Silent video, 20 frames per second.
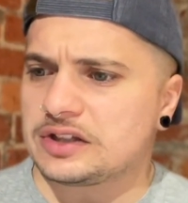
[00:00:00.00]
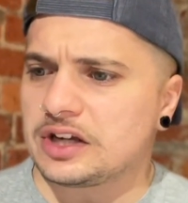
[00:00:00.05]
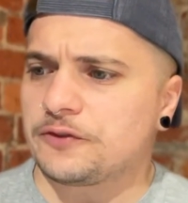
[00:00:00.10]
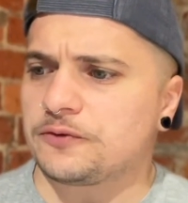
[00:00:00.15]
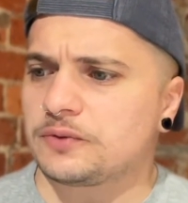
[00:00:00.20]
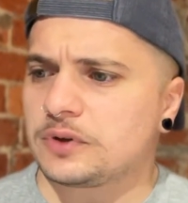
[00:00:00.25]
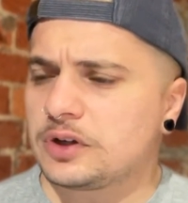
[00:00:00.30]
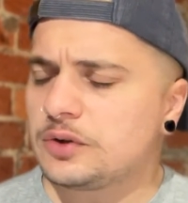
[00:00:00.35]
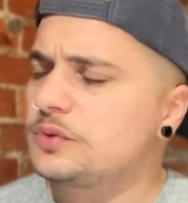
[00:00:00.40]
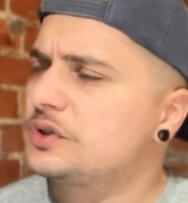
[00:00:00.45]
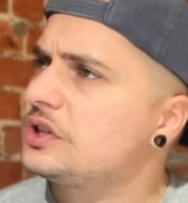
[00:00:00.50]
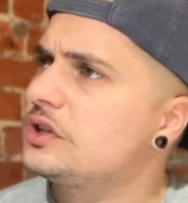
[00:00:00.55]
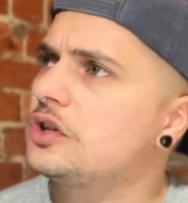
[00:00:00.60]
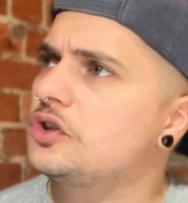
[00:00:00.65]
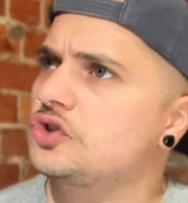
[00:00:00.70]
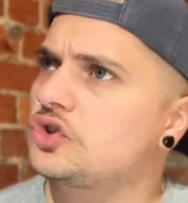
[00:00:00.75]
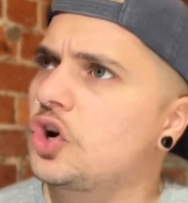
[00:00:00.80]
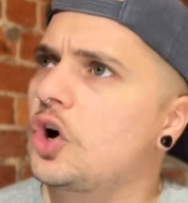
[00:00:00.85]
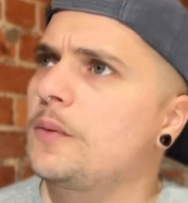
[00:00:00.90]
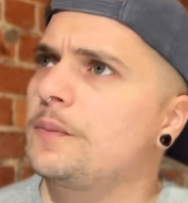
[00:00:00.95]
he was in the
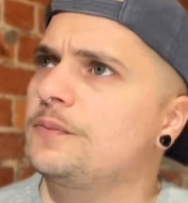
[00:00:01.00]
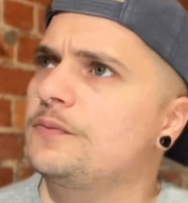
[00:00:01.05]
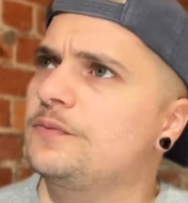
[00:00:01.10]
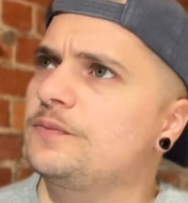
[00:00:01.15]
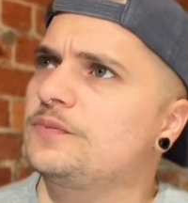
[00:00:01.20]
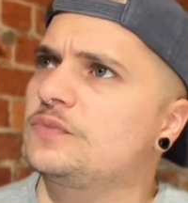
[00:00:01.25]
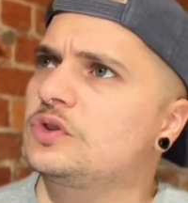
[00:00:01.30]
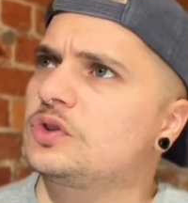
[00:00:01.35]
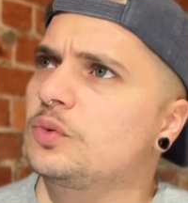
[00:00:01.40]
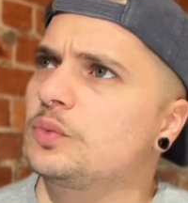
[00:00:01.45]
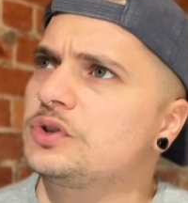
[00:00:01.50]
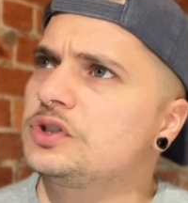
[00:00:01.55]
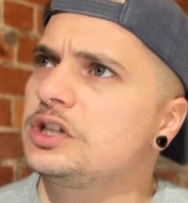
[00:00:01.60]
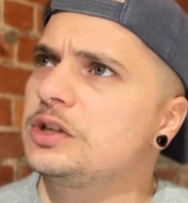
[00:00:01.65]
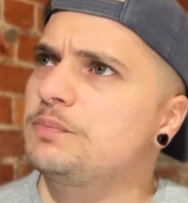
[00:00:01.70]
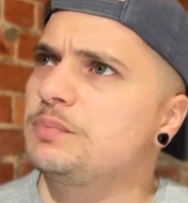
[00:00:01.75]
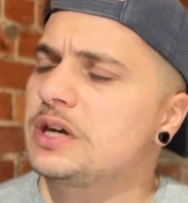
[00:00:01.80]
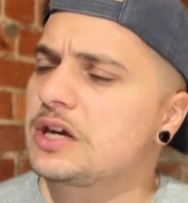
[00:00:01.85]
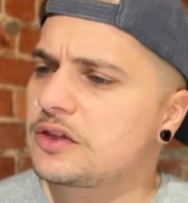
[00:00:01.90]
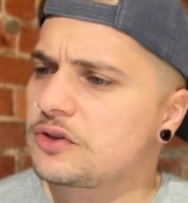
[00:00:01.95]
top, wasn't
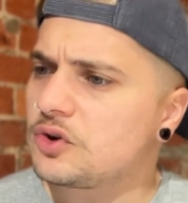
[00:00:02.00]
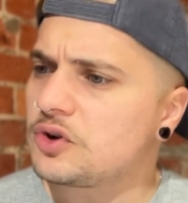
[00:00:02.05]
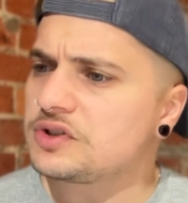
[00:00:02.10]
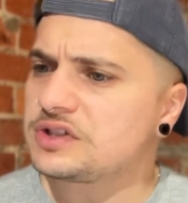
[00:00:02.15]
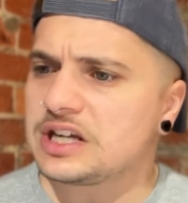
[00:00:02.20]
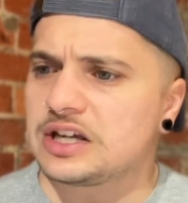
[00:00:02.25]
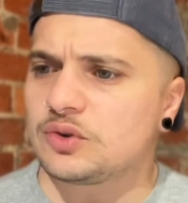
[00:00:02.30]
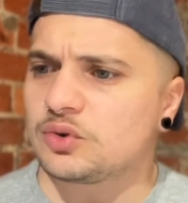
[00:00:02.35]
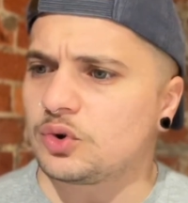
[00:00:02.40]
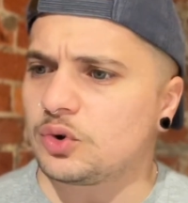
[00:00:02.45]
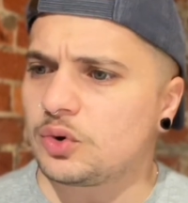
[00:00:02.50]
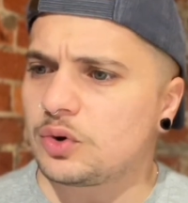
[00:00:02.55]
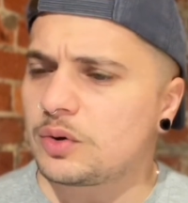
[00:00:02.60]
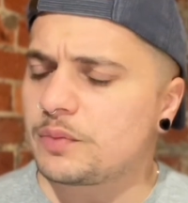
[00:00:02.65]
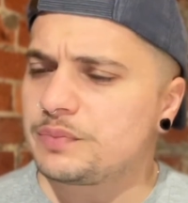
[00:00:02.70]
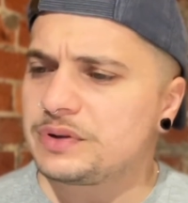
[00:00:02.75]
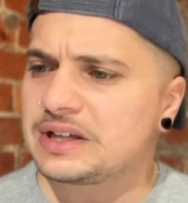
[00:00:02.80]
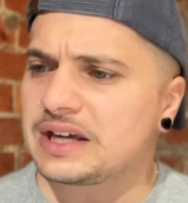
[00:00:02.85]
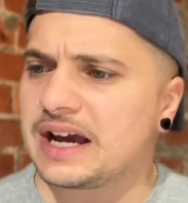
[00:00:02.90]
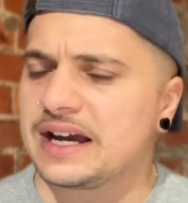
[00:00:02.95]
he pick 13 or
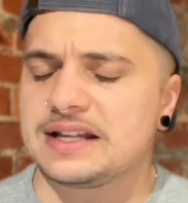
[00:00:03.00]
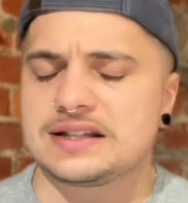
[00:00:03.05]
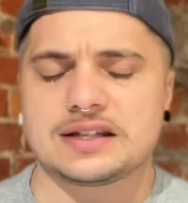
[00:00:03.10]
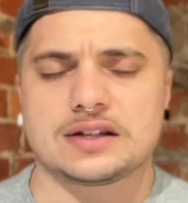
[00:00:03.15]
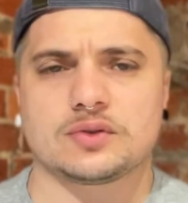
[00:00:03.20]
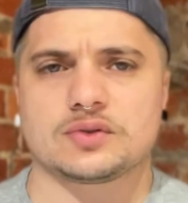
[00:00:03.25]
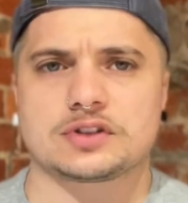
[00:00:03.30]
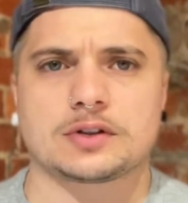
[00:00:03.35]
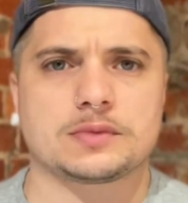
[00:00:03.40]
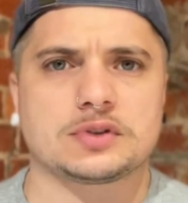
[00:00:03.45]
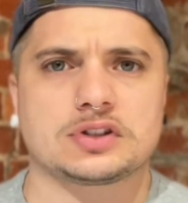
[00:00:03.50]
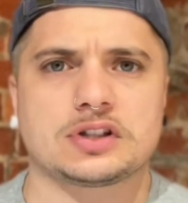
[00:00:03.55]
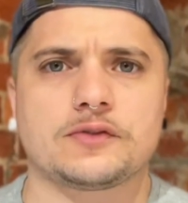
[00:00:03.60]
pick 18 or something?